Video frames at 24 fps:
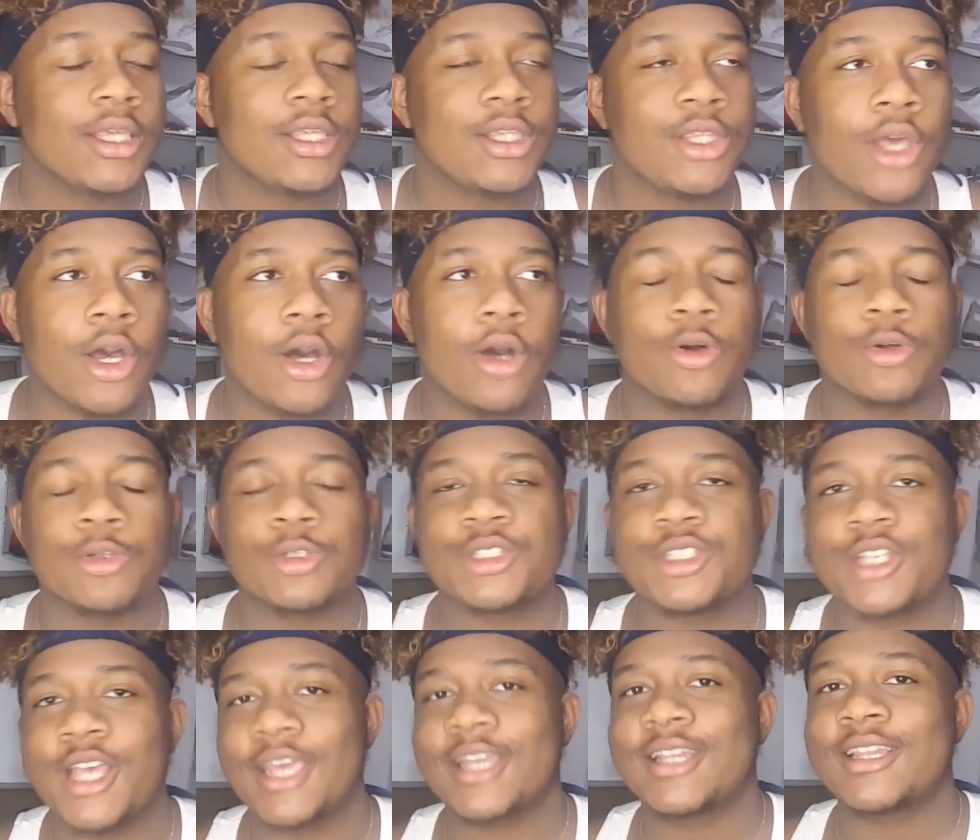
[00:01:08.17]
Yo,
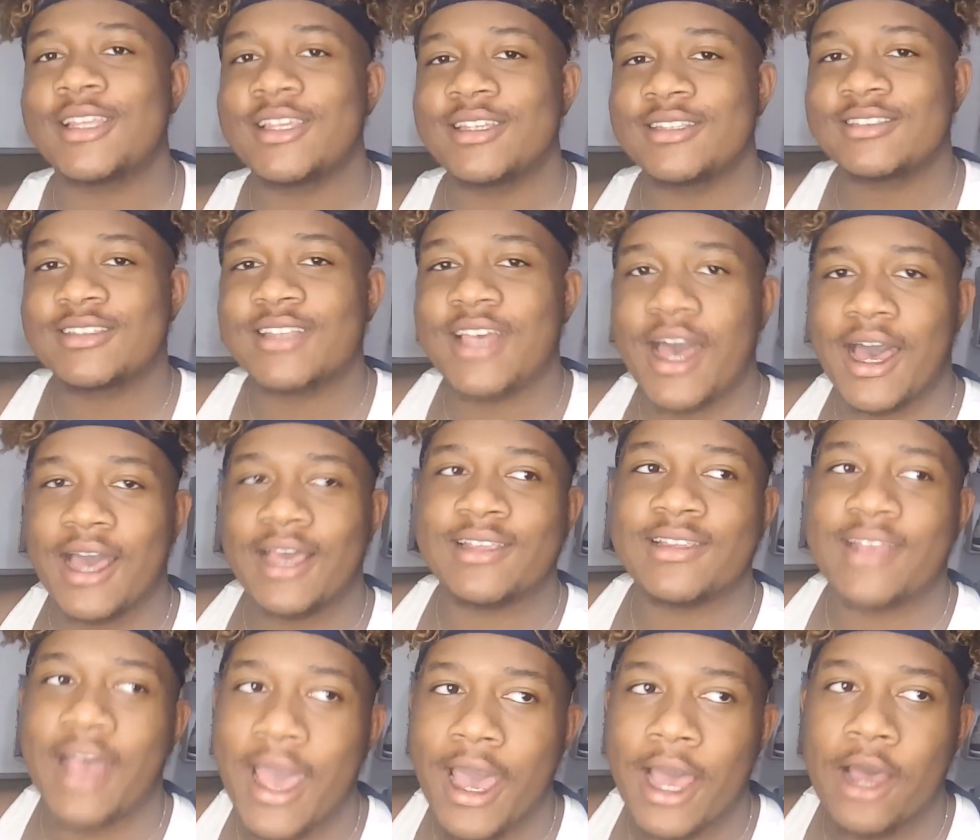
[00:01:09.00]
check these
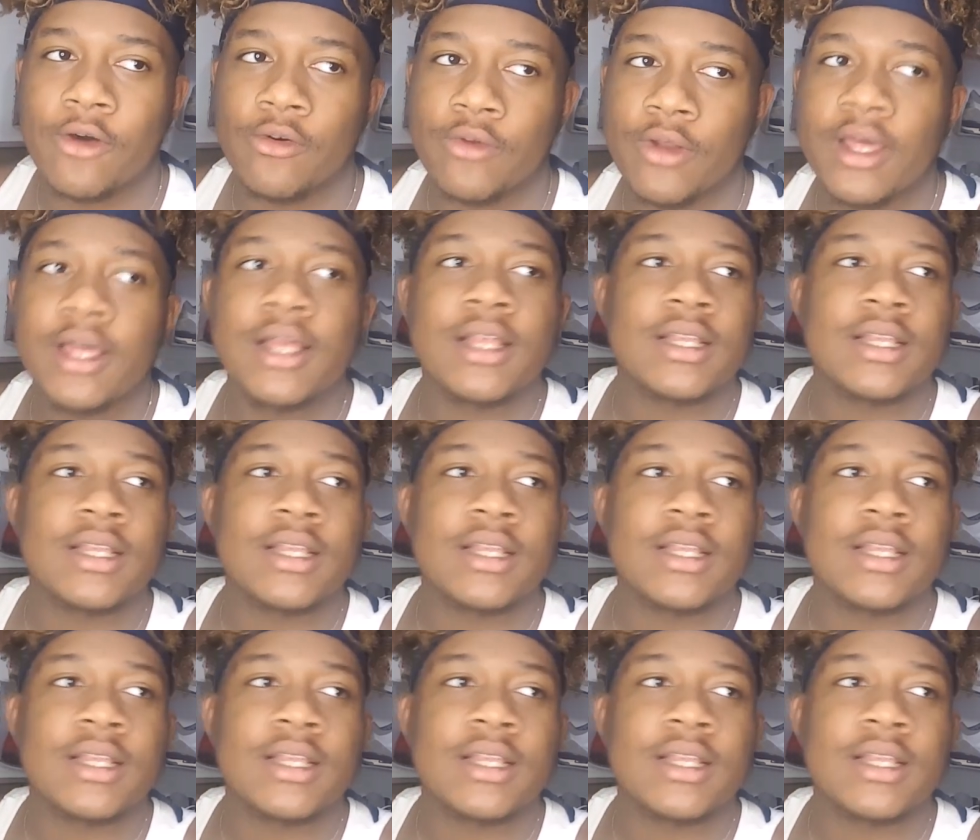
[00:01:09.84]
guys out.